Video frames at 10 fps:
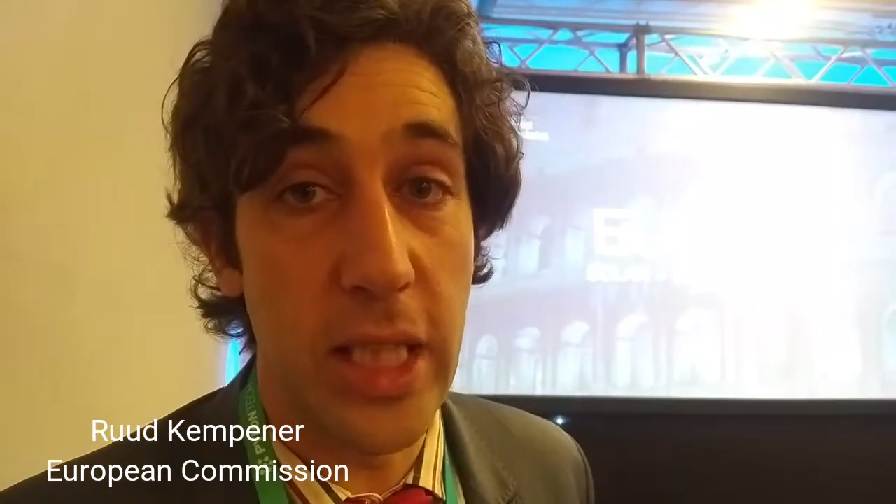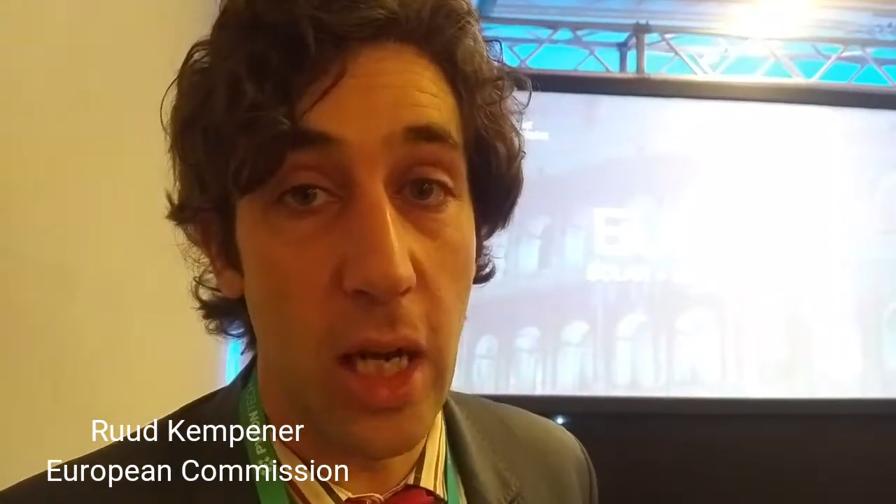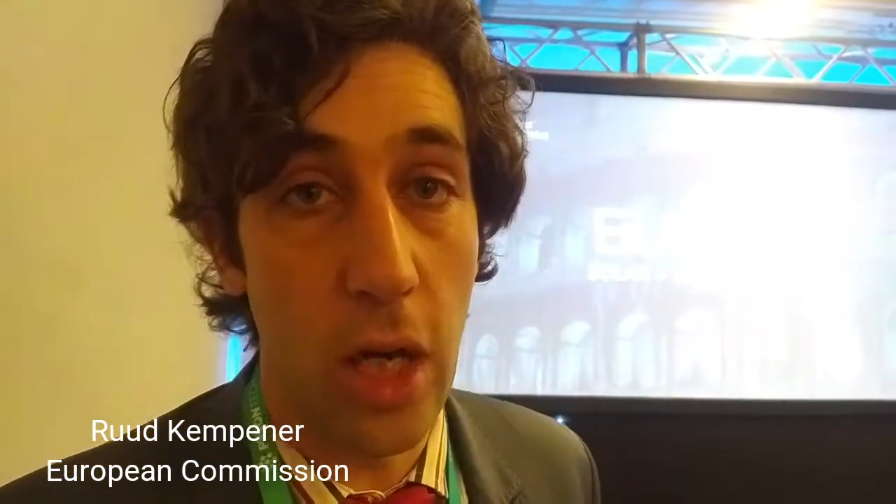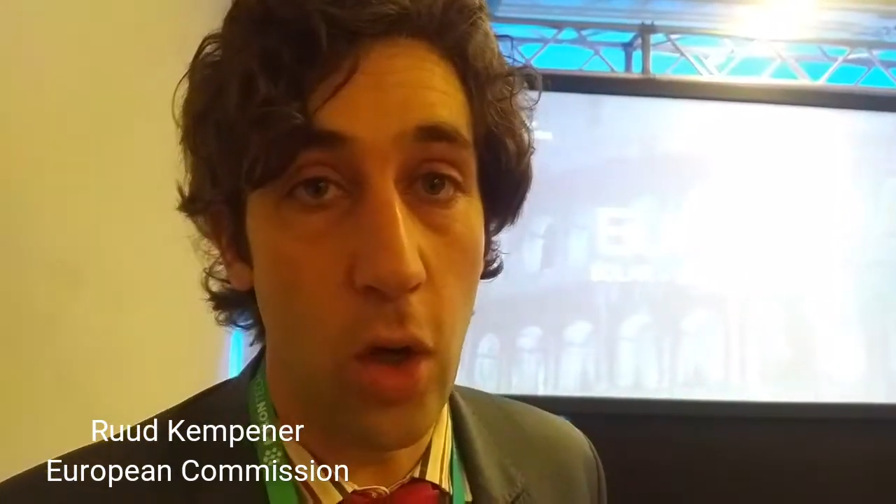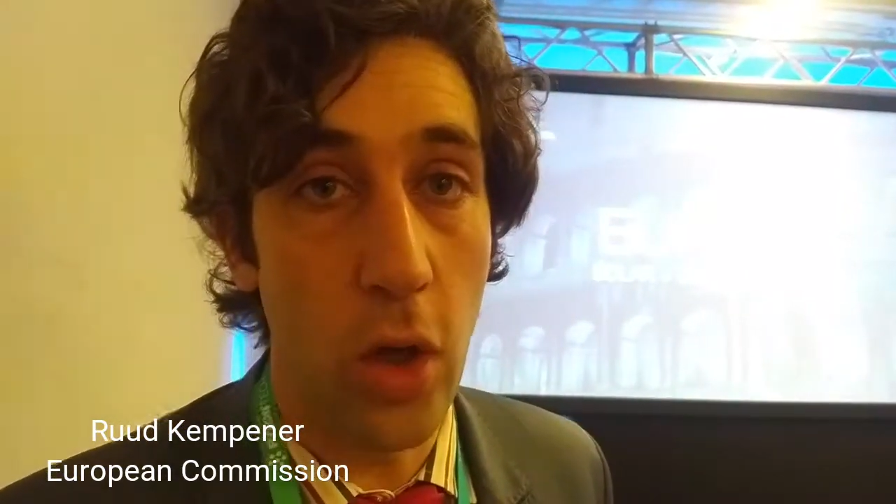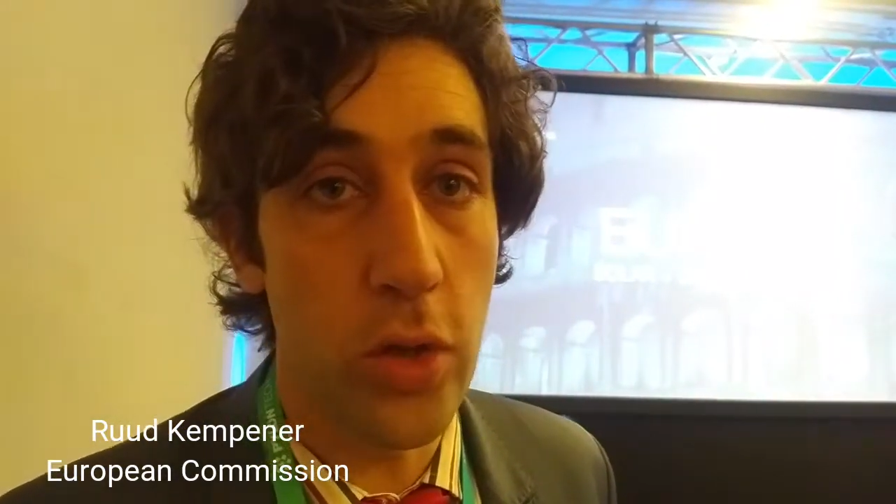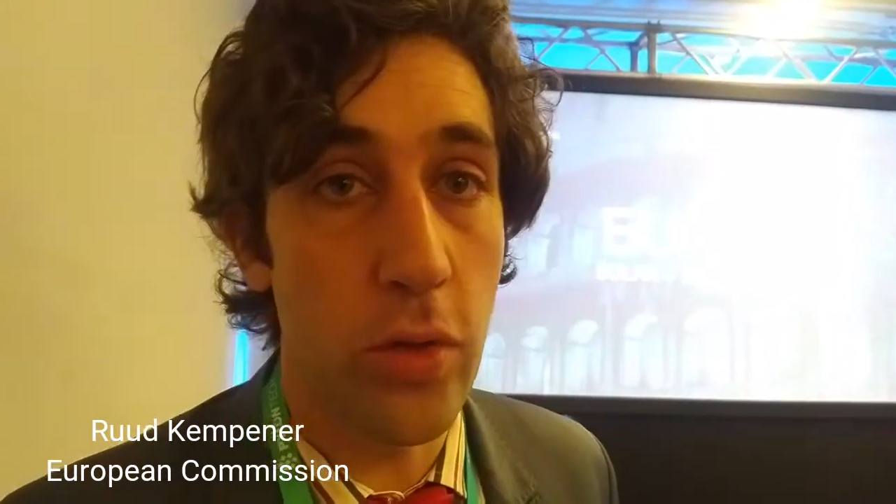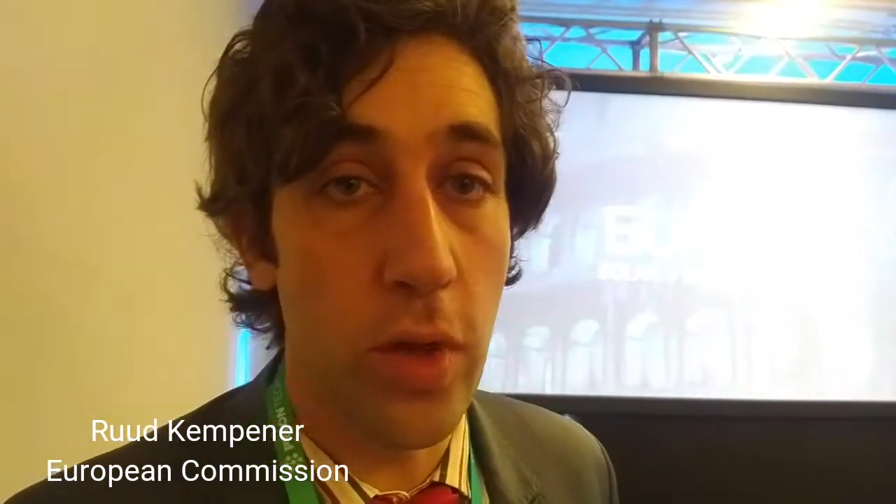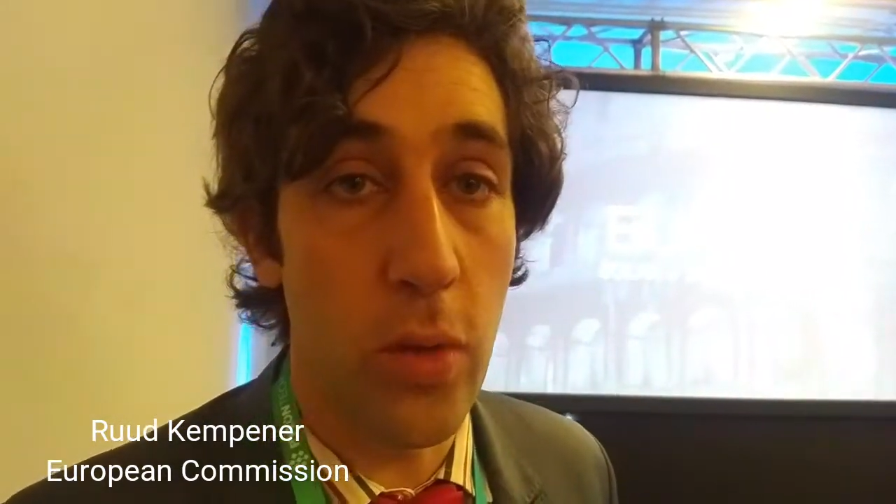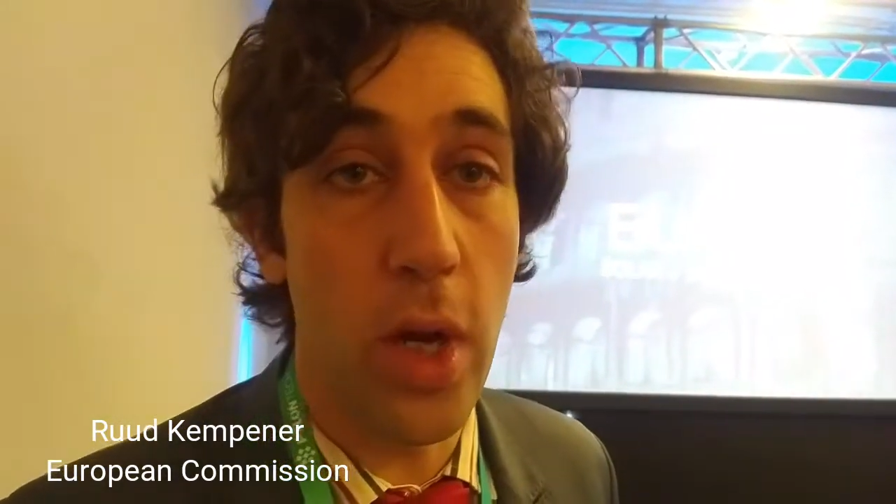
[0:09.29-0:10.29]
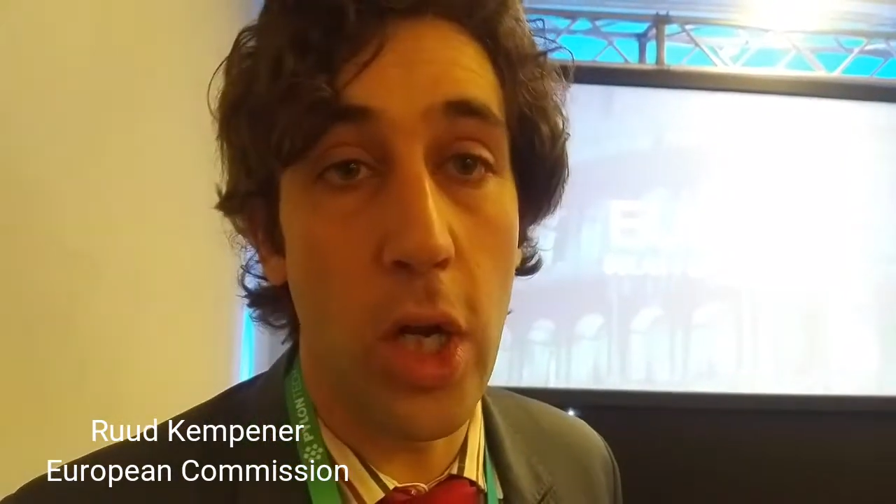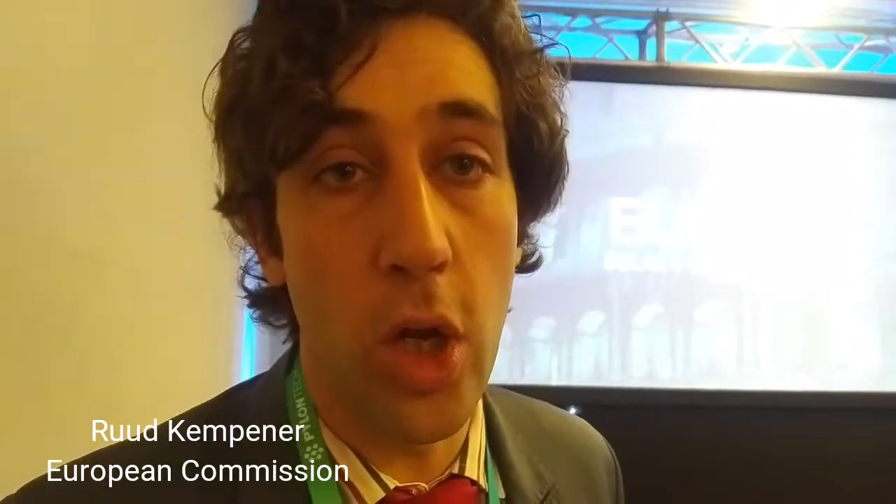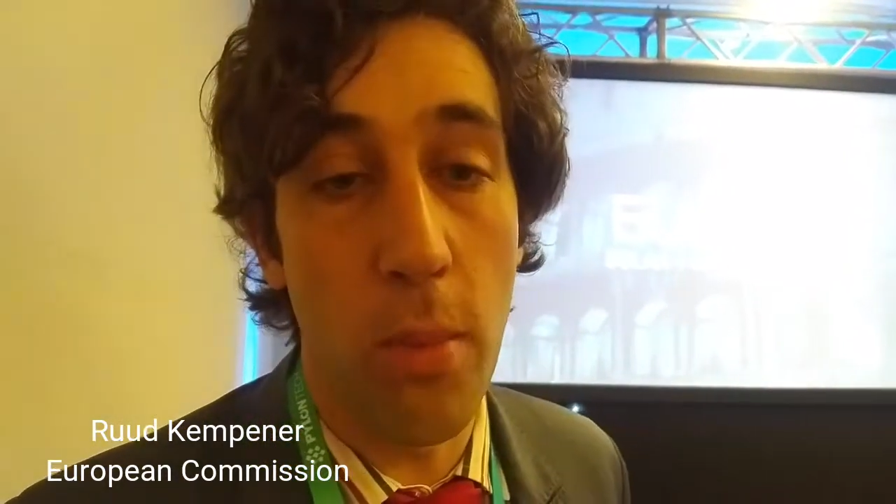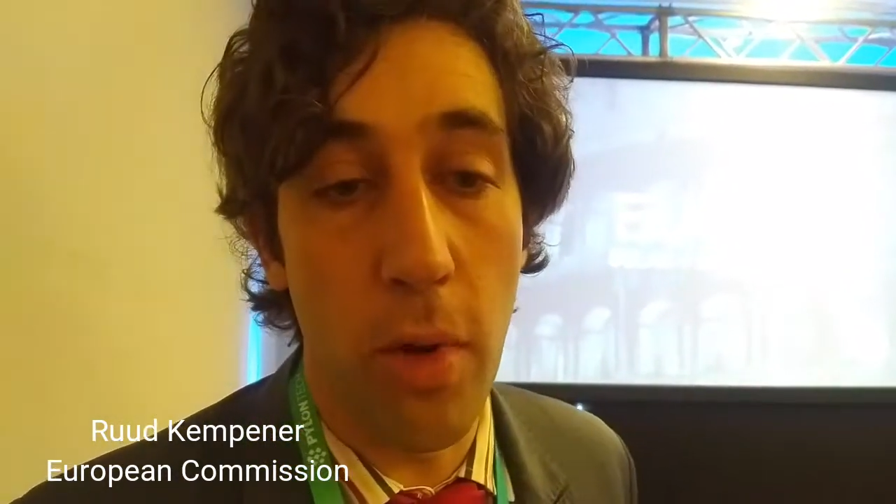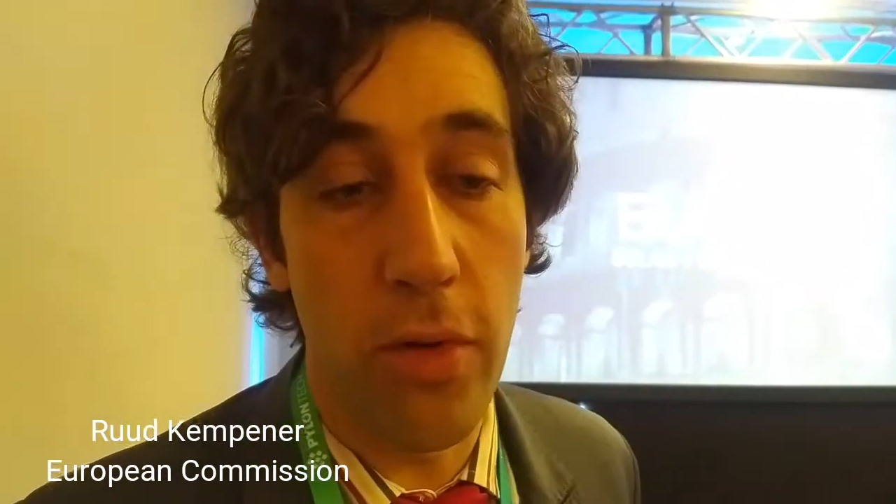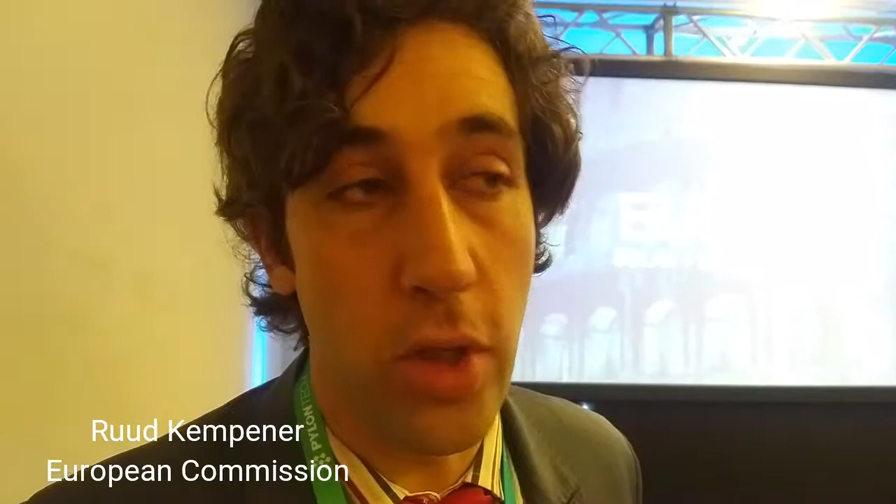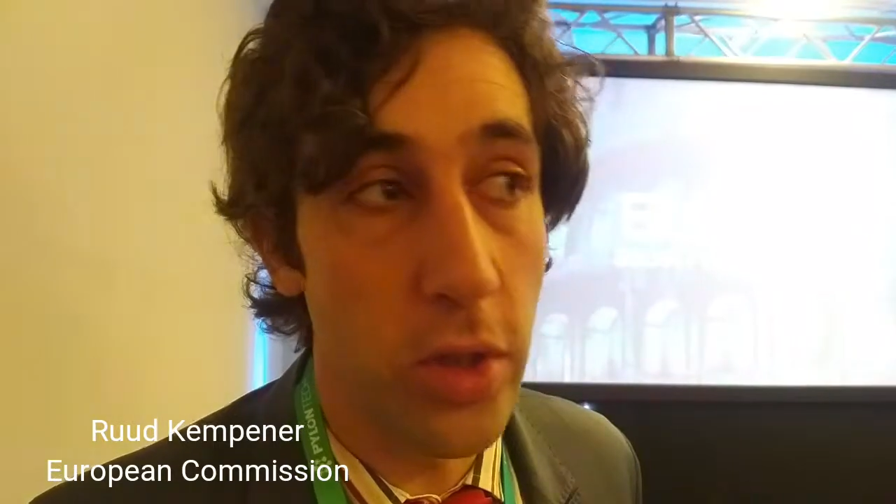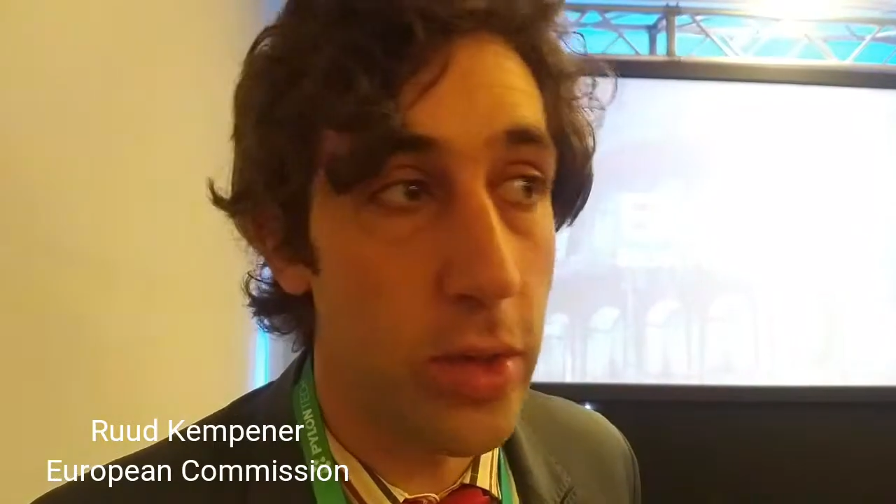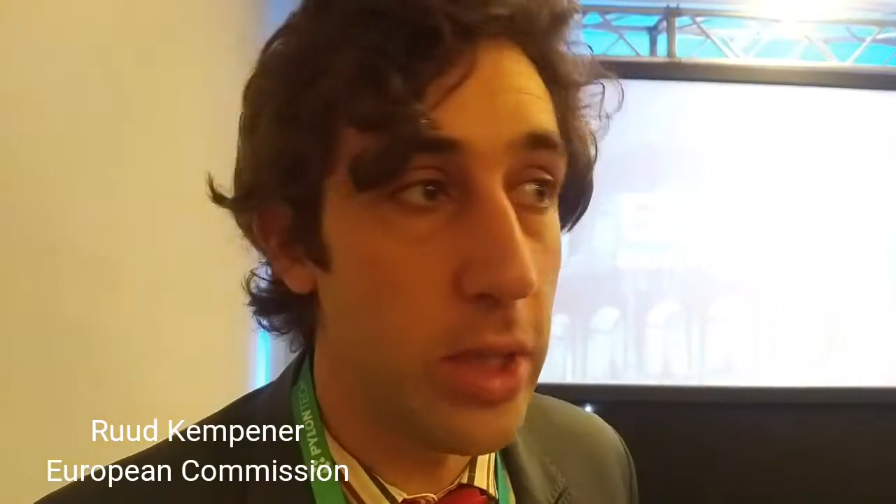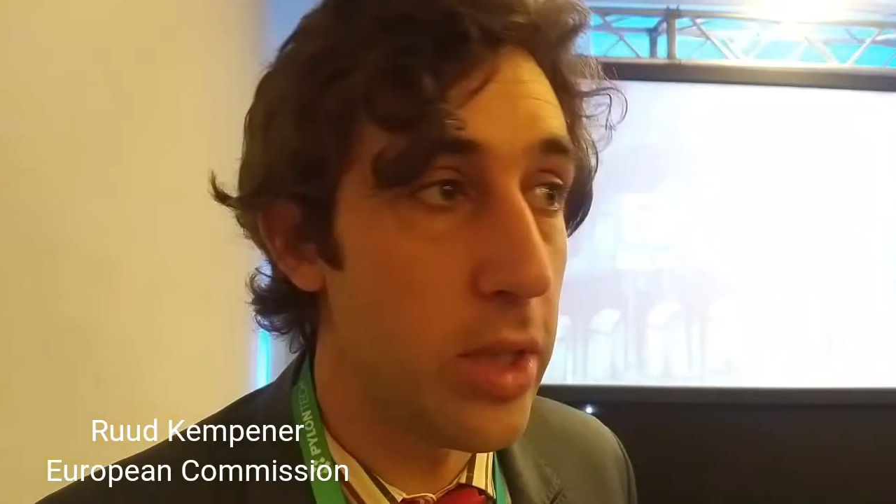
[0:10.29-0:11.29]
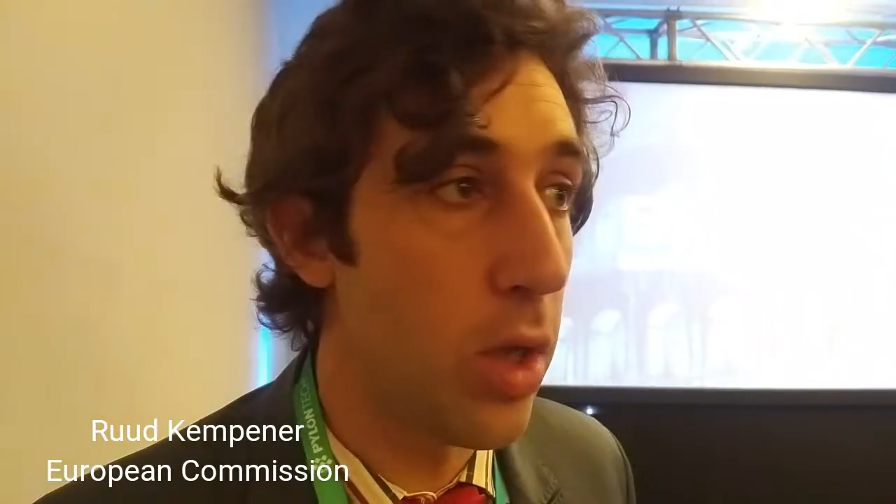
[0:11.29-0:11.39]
dialogues with quite a number of countries,